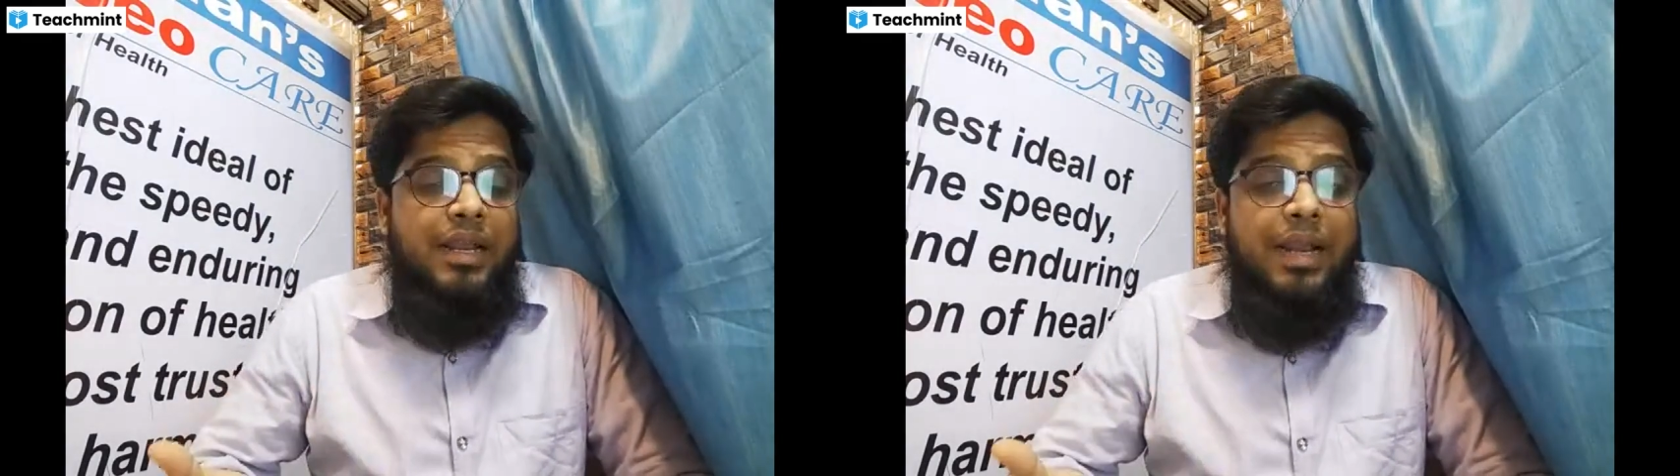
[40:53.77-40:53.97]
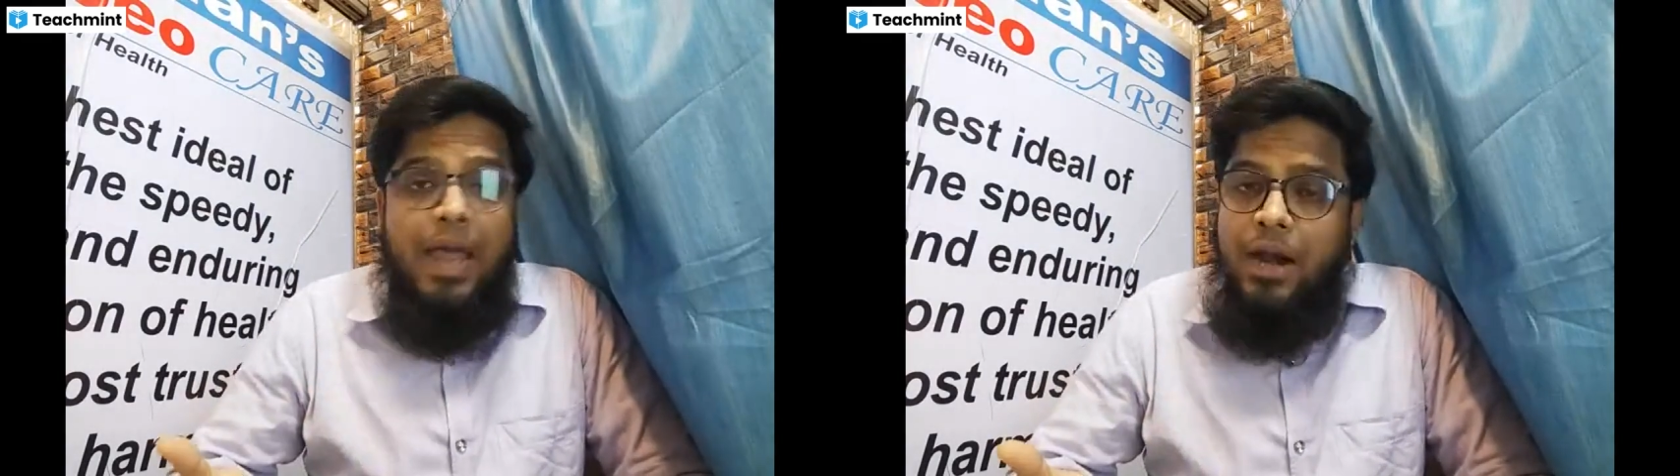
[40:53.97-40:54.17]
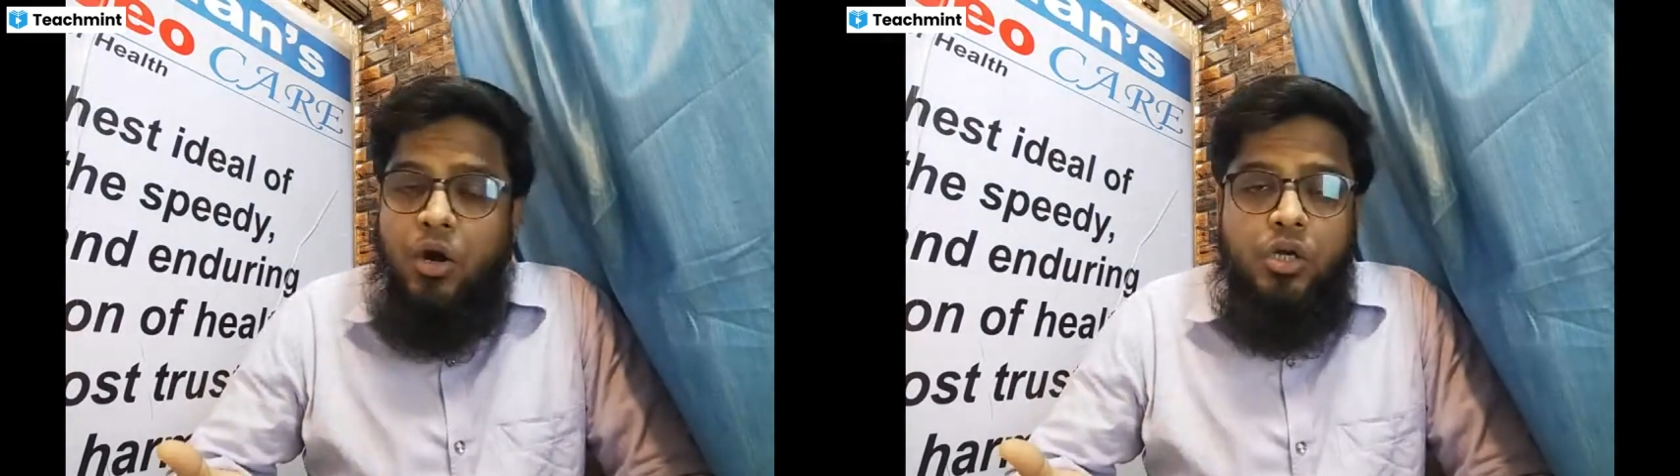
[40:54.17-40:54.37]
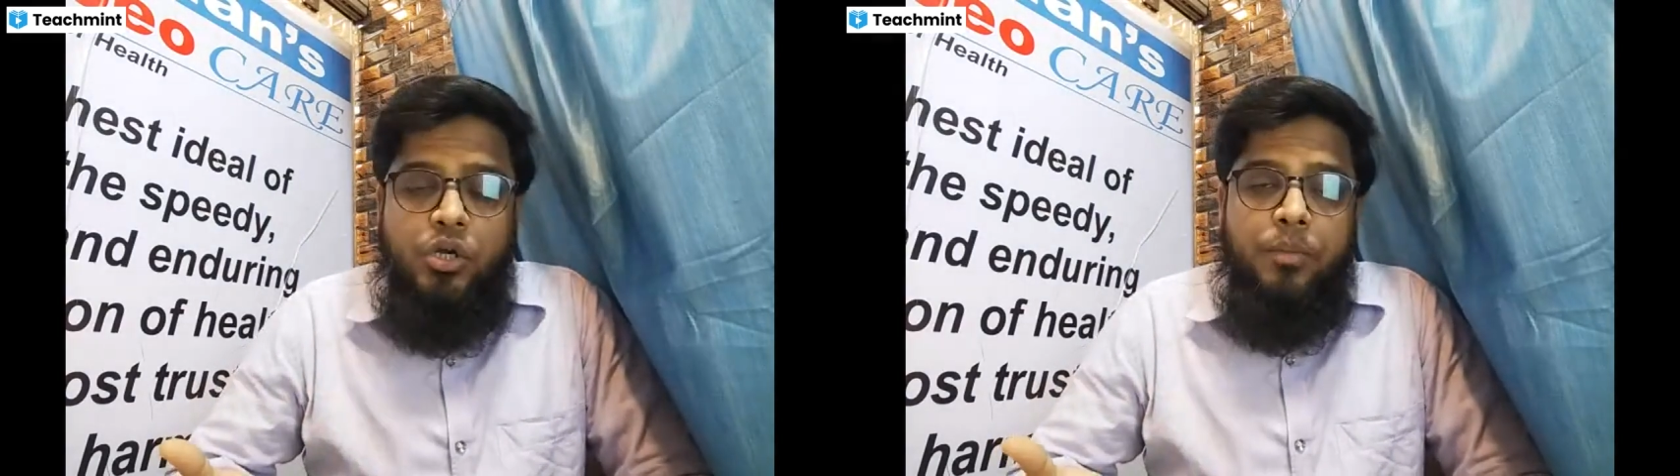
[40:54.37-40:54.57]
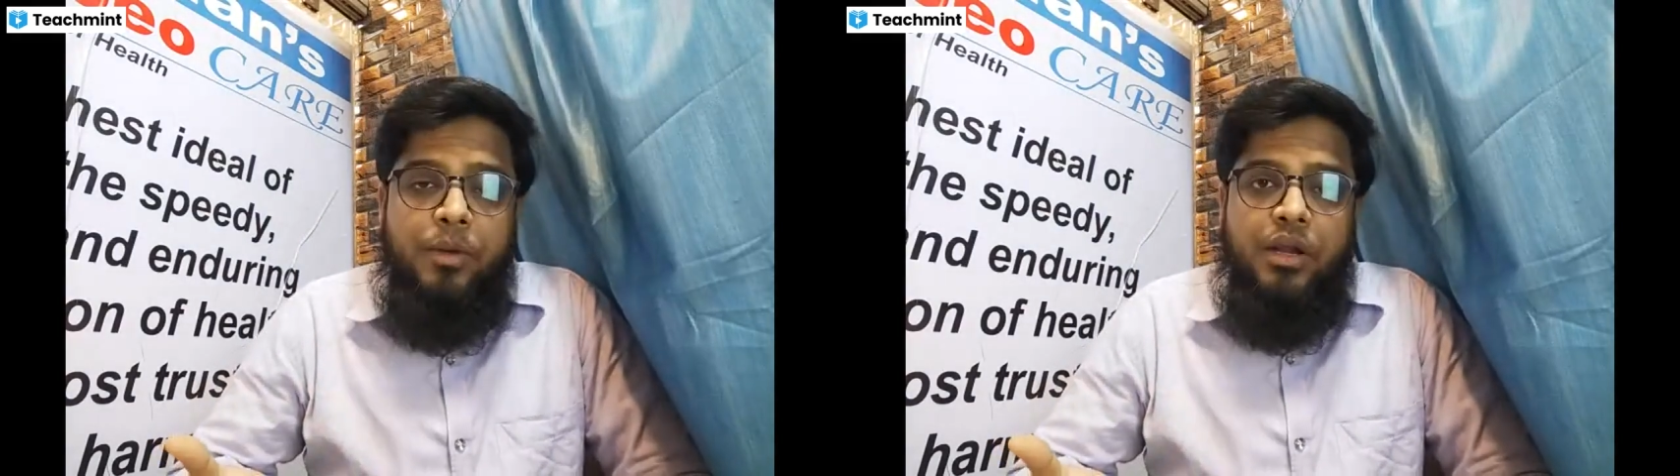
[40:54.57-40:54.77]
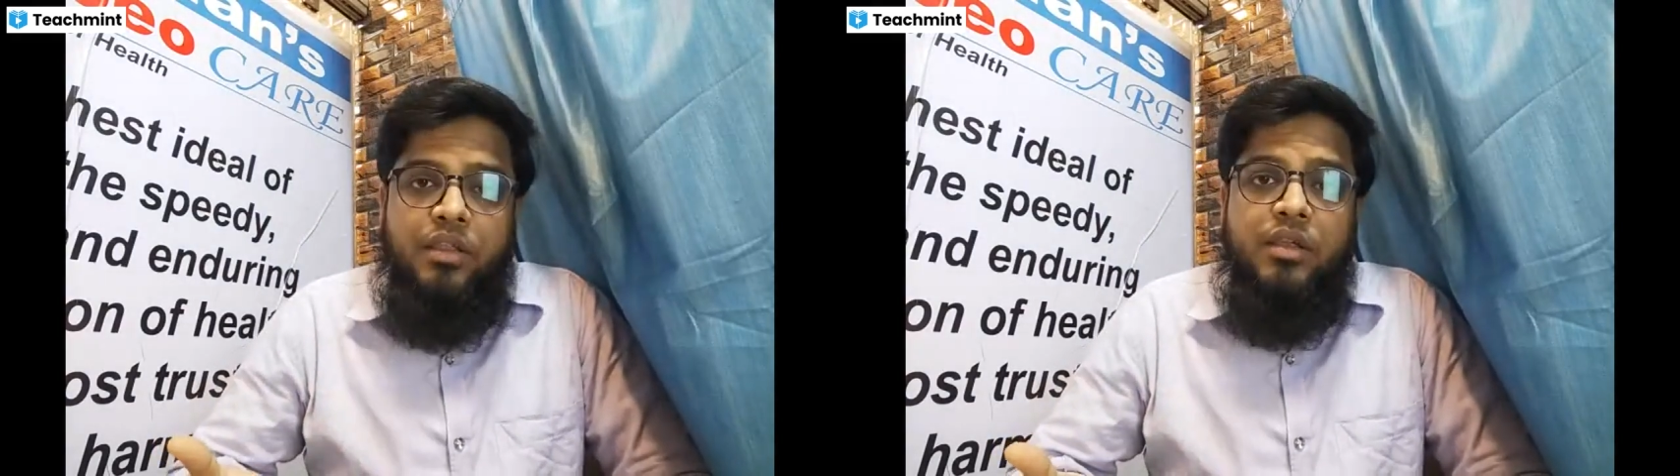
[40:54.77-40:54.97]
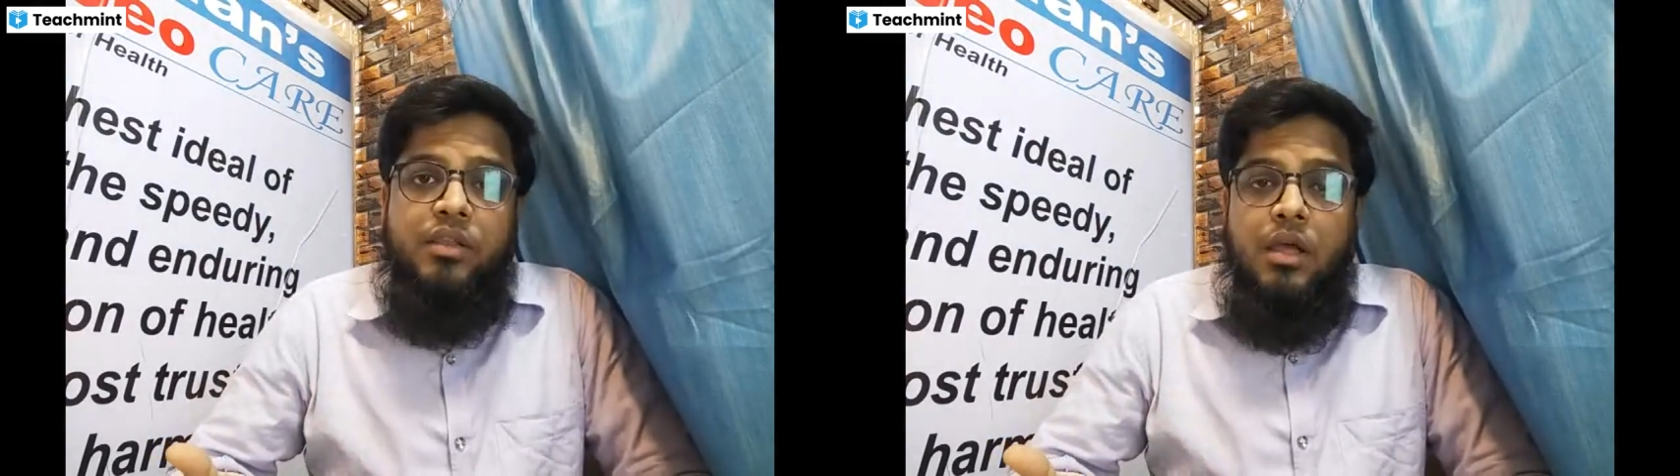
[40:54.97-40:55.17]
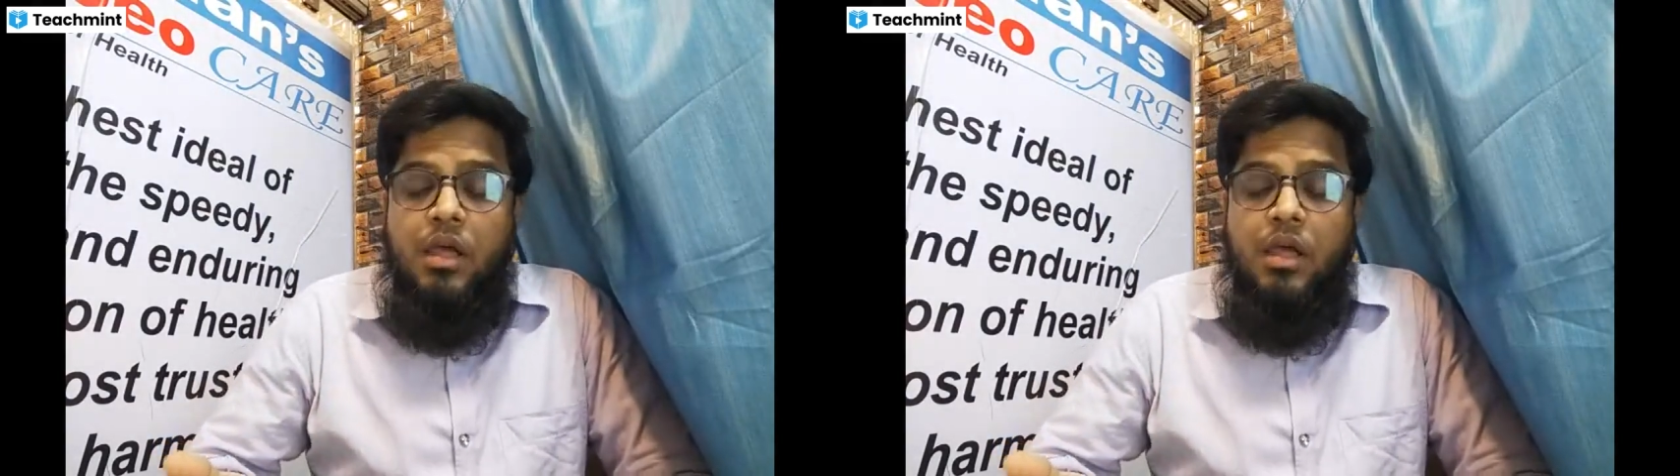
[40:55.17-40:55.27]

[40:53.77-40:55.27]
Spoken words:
an autoimmune disease.